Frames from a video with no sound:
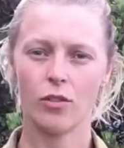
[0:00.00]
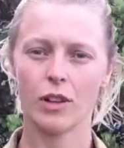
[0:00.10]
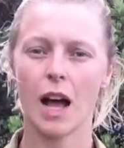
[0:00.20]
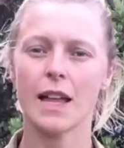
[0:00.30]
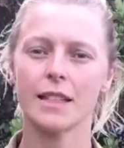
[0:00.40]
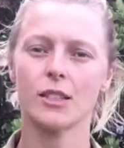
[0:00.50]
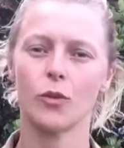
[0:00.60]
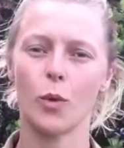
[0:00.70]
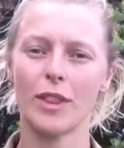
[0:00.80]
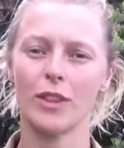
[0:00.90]
Regardless
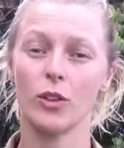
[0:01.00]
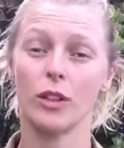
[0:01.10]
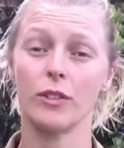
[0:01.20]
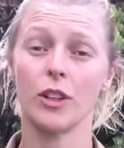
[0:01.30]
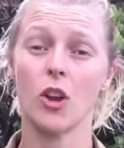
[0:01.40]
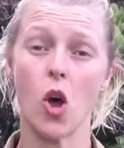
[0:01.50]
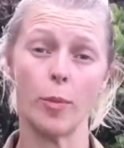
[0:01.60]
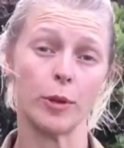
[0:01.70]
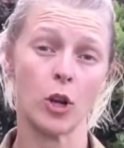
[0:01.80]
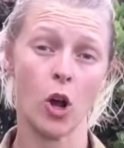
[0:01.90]
of whether you live in an
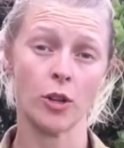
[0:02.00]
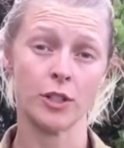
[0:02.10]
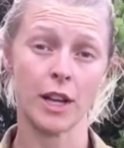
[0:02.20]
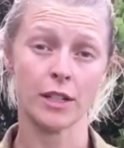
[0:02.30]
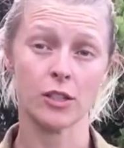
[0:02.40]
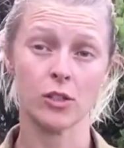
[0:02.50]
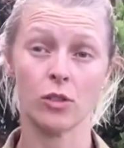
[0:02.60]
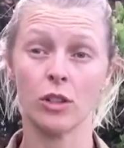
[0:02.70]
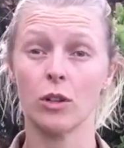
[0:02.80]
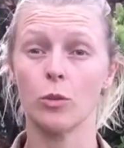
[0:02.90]
urban context
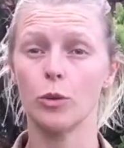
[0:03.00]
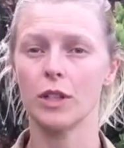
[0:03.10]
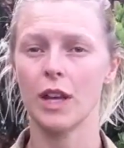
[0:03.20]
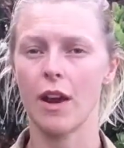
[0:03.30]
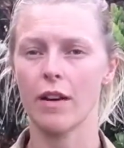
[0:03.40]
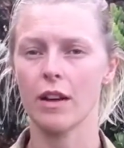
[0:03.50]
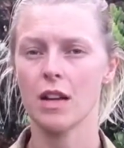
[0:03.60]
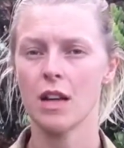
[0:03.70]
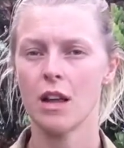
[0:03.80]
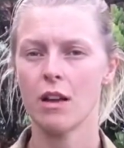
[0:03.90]
or near a wooded area,
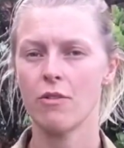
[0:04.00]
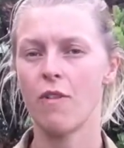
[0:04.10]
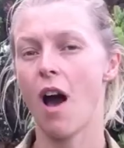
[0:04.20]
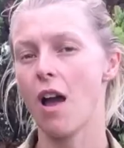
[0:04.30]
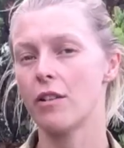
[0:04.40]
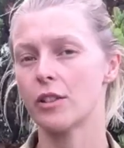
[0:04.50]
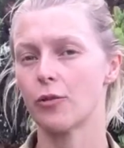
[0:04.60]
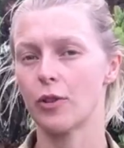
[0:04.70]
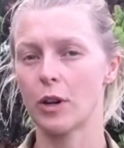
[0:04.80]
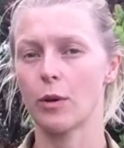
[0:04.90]
fire is a
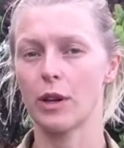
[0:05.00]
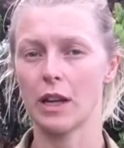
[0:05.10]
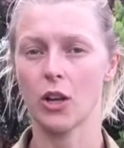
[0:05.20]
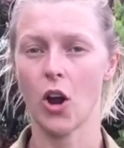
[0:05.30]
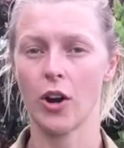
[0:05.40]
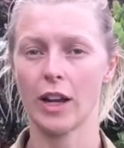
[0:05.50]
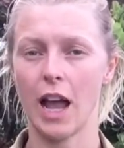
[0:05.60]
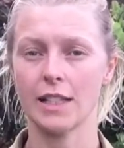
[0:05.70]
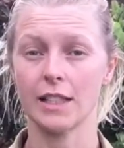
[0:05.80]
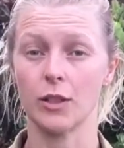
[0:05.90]
frequently occurring
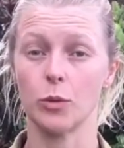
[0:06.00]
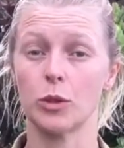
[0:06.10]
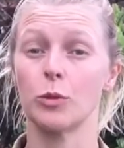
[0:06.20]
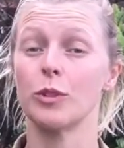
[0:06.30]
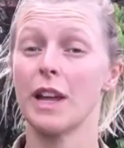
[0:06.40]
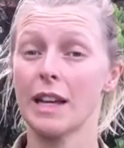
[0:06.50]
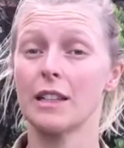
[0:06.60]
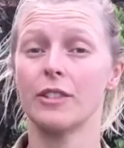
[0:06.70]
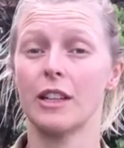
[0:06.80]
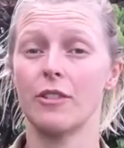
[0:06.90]
hazard which will
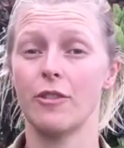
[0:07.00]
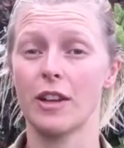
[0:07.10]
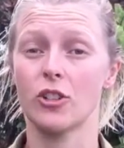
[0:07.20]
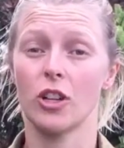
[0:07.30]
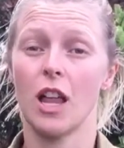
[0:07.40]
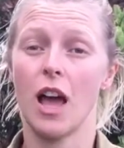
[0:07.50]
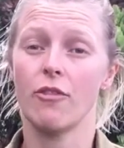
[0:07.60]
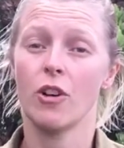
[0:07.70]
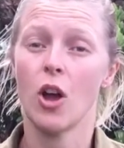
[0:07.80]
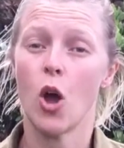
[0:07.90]
negatively affect your life,
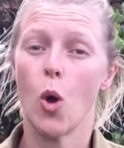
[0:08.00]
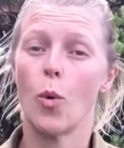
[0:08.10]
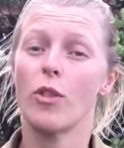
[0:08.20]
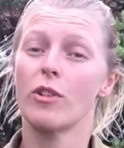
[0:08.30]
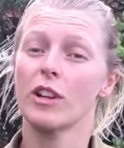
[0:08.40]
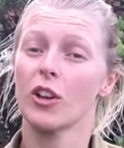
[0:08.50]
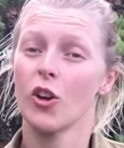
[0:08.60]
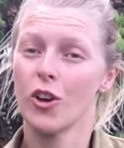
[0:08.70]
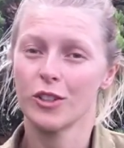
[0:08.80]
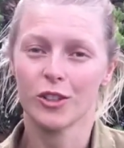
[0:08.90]
whether it
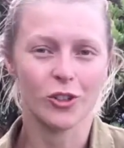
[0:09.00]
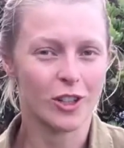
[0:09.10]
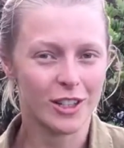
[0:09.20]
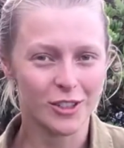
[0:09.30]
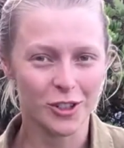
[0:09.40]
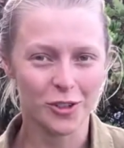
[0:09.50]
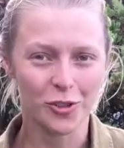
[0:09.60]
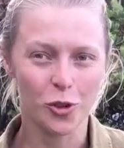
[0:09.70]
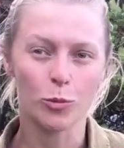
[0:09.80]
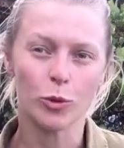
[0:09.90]
occurs in your kitchen
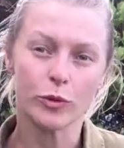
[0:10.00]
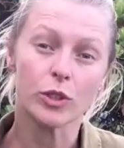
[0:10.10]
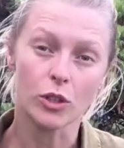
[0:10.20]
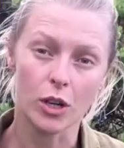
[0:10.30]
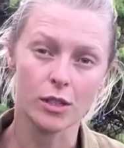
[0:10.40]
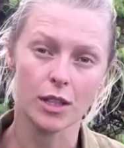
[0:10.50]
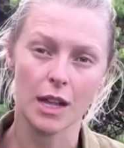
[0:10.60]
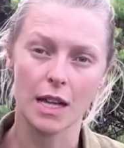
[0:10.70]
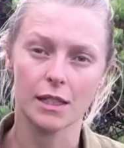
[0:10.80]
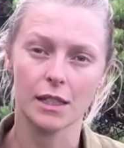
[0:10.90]
or moves across the
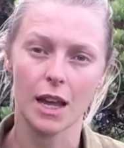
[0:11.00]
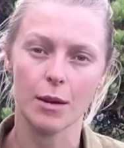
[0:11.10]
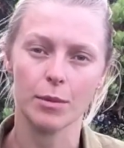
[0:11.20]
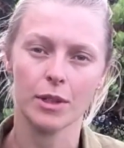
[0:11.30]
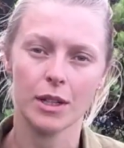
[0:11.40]
landscape.